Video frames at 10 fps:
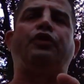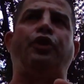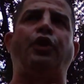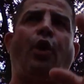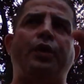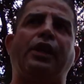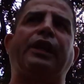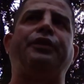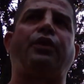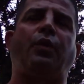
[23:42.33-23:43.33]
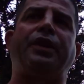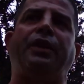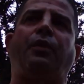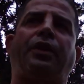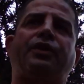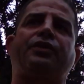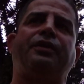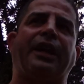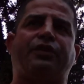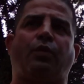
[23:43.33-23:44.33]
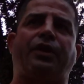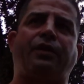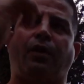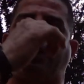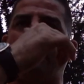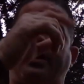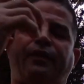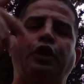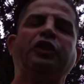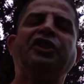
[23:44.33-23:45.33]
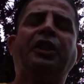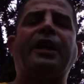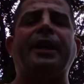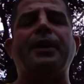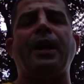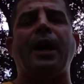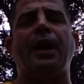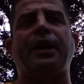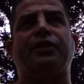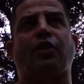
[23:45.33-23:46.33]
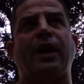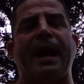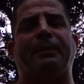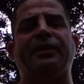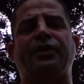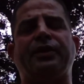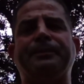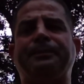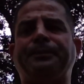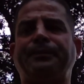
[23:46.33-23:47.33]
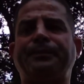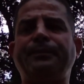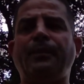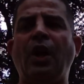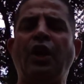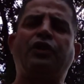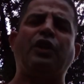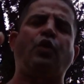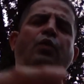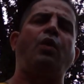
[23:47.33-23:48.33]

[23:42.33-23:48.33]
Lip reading: to the Owen Glinder where he works, next to where he work, whatever. And it so happens, this way we're